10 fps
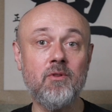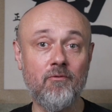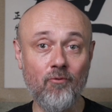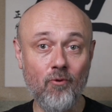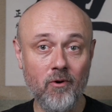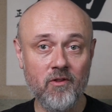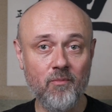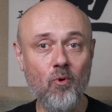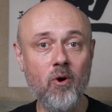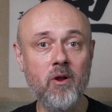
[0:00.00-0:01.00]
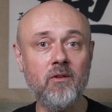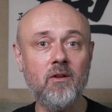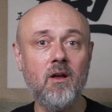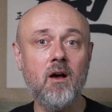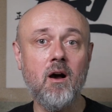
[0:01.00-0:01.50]
the fourth point
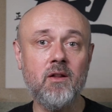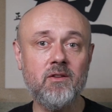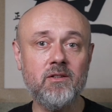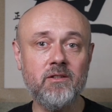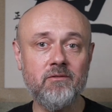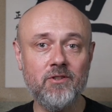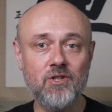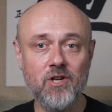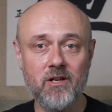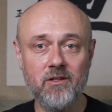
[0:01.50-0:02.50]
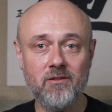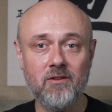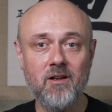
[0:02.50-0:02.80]
on the liver channel,